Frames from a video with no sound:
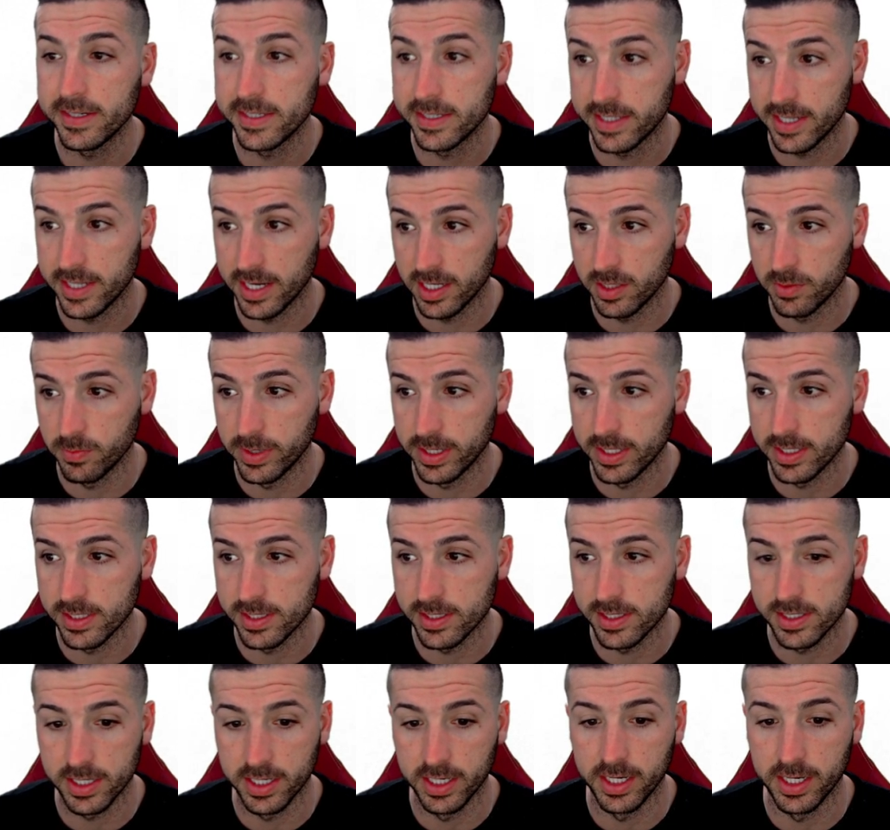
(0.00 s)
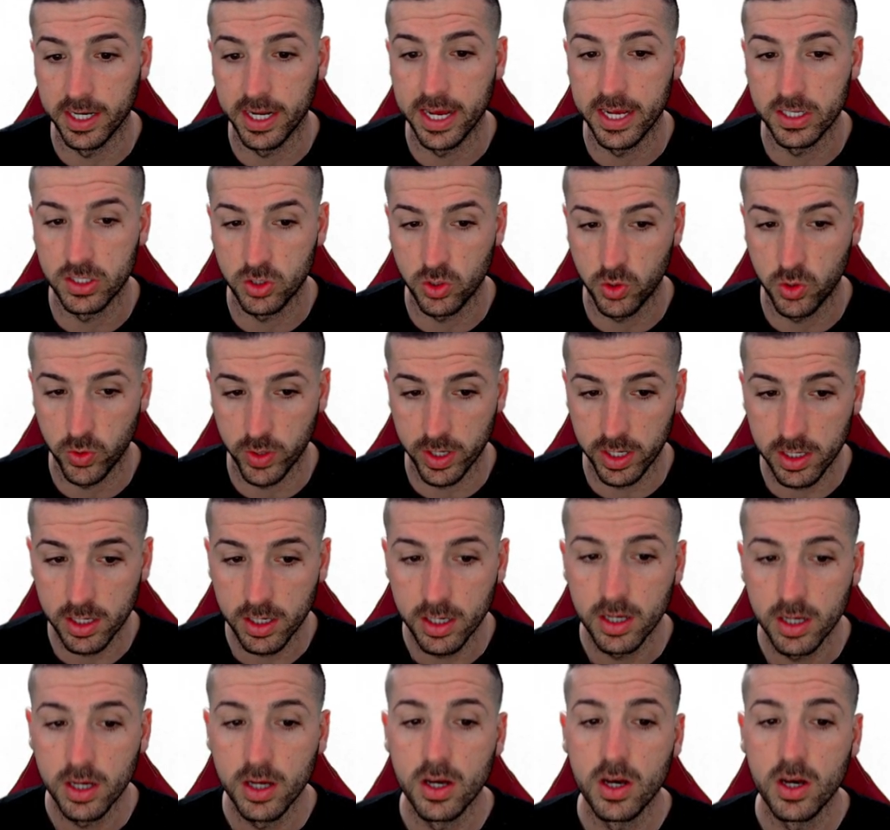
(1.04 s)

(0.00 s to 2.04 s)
statements in SQL.